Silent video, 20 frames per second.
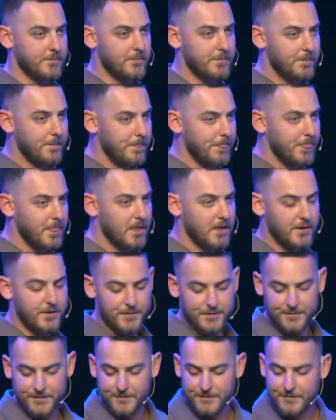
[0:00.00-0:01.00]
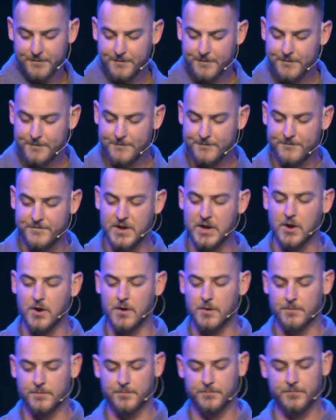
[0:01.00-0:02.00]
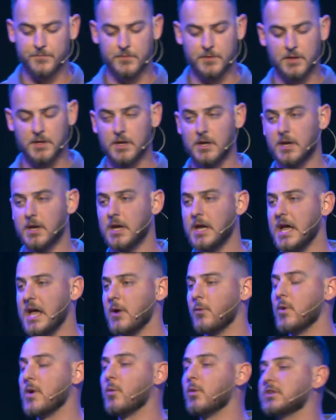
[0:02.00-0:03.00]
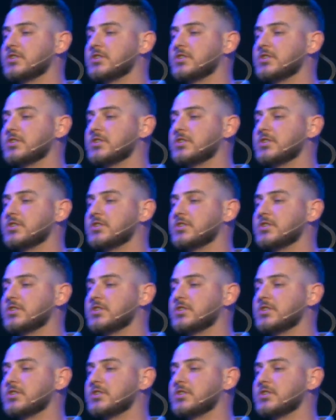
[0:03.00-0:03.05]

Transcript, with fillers: la preocupación, fear, el miedo, and we will